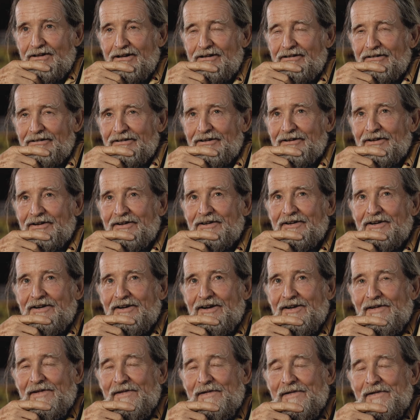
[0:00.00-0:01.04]
Uh-huh.
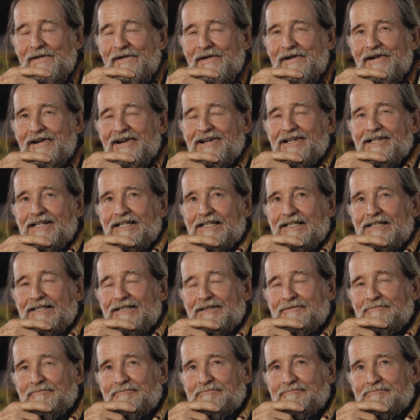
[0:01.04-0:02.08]

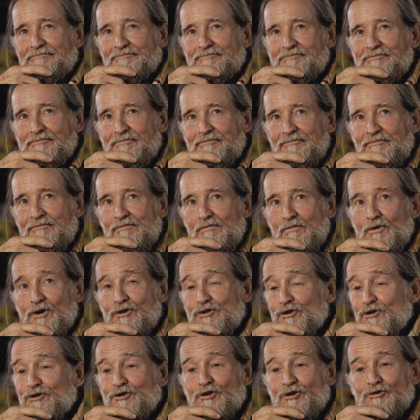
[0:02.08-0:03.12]
Um, well,
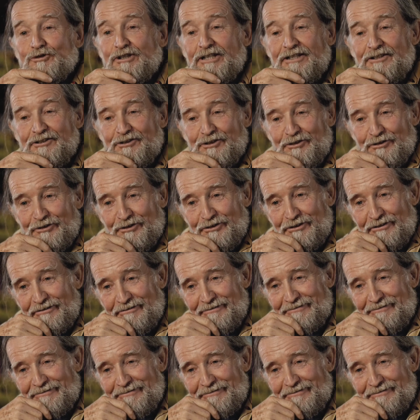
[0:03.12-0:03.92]
there are no teachers.